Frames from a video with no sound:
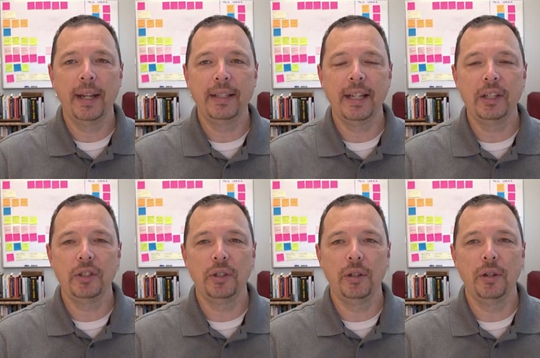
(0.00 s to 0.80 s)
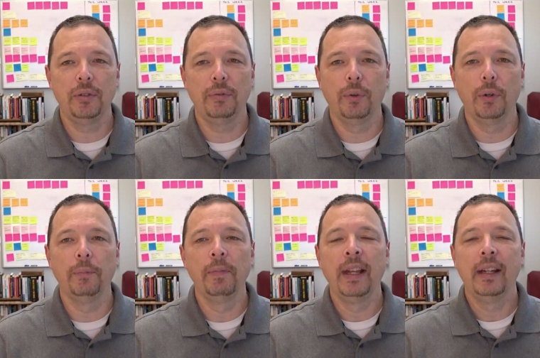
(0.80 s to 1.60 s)
pay attention to those
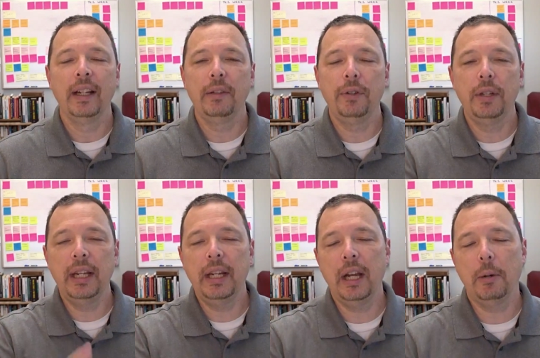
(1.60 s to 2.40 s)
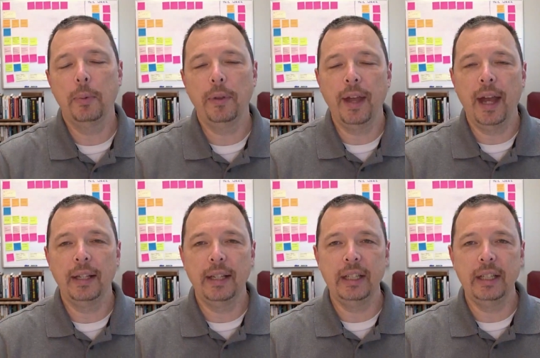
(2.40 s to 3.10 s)
four. And if you need help with that,